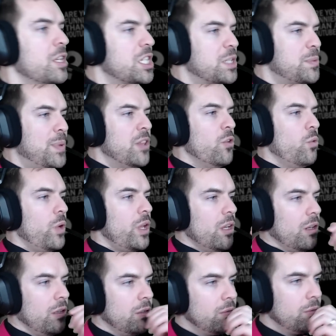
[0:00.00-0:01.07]
Spin the the
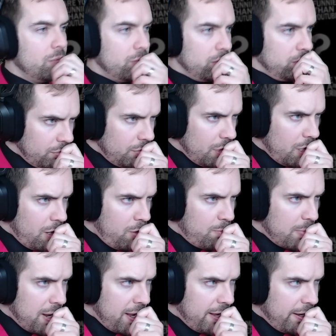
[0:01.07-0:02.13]
wheel. Oh
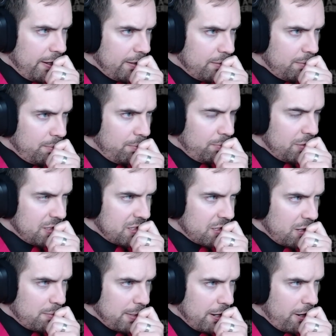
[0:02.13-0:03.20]
my. This is going
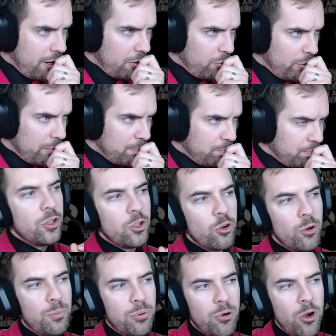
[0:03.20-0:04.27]
to be a hard one. You're
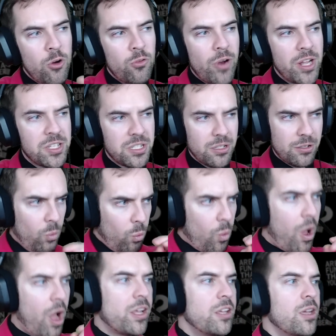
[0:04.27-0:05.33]
a pro wrestler
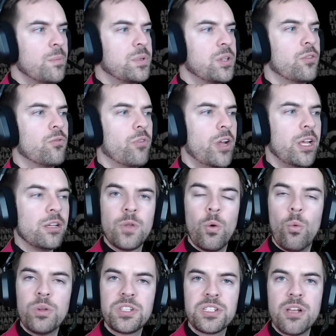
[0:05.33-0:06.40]
walking up to the ring.
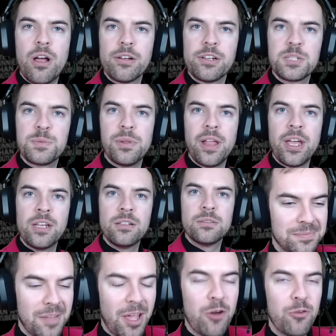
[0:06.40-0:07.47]
What song is playing?
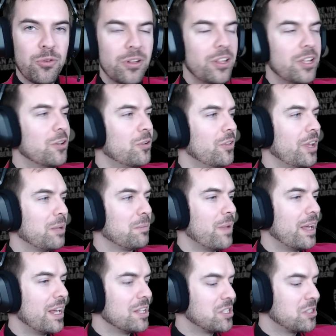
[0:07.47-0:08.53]
I really don't like my
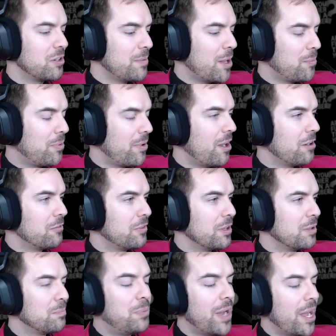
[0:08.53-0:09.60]
answer. I'm not proud of it,
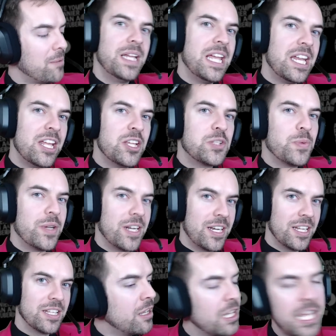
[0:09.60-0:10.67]
but it is what it
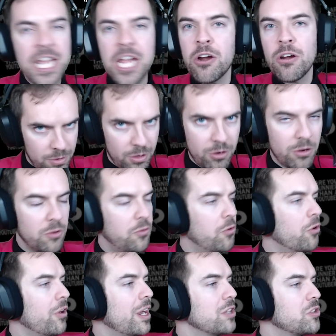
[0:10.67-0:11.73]
is. Here are our
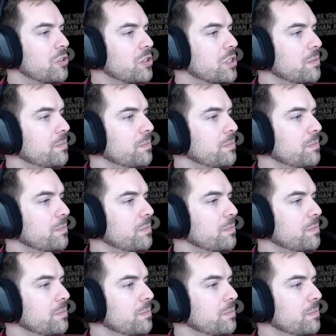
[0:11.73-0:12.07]
four answers.